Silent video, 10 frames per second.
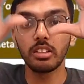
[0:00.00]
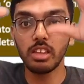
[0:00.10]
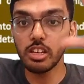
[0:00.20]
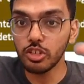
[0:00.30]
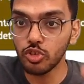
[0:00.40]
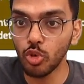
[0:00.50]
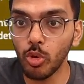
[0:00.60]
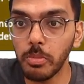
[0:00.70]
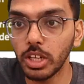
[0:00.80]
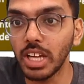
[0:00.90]
There is so
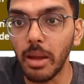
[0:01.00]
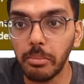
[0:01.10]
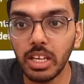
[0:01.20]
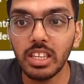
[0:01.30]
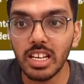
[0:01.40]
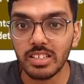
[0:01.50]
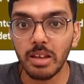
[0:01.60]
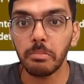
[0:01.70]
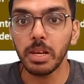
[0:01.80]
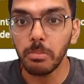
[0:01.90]
much happening in the
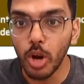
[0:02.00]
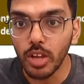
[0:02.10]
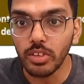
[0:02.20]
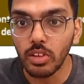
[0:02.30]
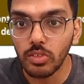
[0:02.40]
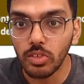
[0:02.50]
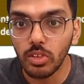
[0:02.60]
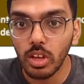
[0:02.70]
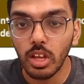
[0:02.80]
assembly process.